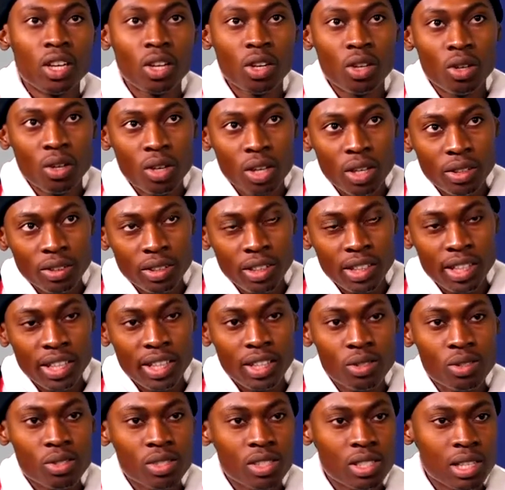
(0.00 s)
Go out there
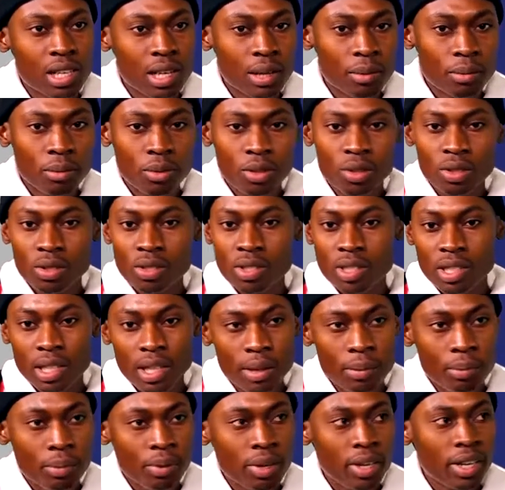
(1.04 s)
to Sam Rose,
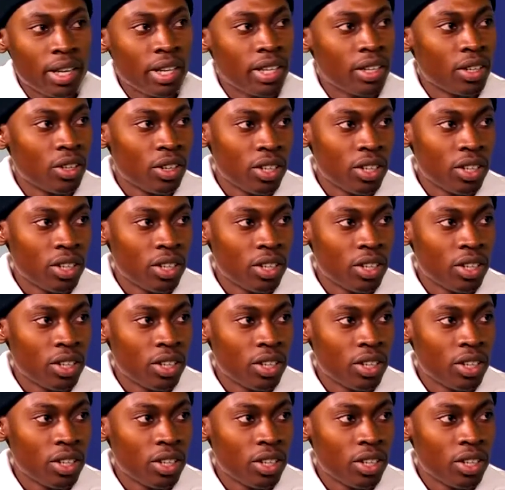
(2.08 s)
Sam Pride,